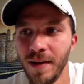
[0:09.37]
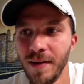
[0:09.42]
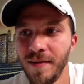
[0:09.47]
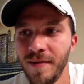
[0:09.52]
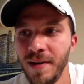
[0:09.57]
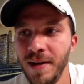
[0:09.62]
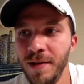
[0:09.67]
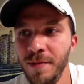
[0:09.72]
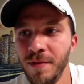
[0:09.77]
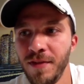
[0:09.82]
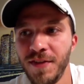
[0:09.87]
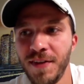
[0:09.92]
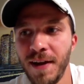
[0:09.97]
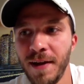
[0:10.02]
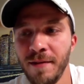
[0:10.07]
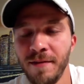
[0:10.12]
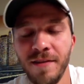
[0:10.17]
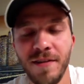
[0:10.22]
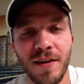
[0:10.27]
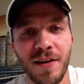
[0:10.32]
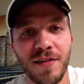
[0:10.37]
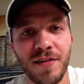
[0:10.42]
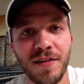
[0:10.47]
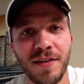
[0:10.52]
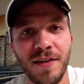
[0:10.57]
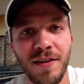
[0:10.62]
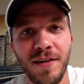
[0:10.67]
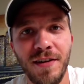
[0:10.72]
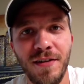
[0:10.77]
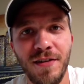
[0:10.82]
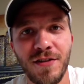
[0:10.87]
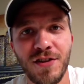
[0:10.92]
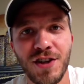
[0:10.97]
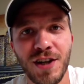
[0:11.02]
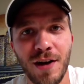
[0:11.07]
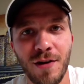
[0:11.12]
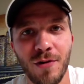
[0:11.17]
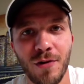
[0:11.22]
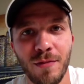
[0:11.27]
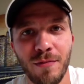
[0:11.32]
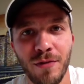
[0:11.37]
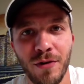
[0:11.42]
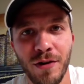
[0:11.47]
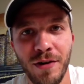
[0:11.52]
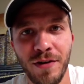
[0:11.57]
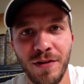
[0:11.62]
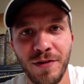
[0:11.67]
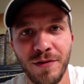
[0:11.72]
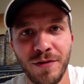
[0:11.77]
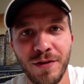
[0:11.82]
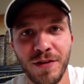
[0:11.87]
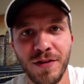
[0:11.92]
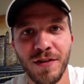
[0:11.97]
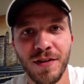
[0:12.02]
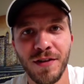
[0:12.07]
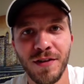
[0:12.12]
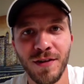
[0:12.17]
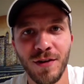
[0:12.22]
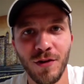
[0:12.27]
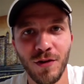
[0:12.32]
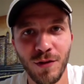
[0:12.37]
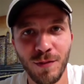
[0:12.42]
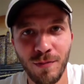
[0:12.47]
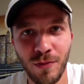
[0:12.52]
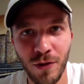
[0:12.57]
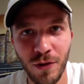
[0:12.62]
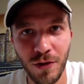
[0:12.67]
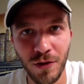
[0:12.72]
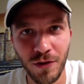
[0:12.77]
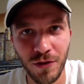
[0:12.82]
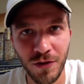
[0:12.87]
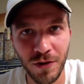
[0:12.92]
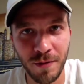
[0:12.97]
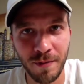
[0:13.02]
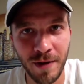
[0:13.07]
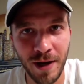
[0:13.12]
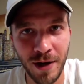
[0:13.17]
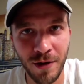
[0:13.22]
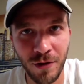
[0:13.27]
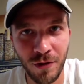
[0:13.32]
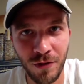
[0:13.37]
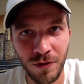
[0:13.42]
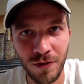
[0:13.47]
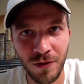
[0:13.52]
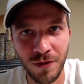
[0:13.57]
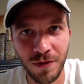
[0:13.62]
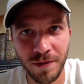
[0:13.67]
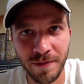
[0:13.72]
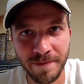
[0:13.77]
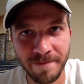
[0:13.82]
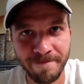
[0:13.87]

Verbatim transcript: Team Sandusky's Shower Boys versus Los Pollos Hermanos.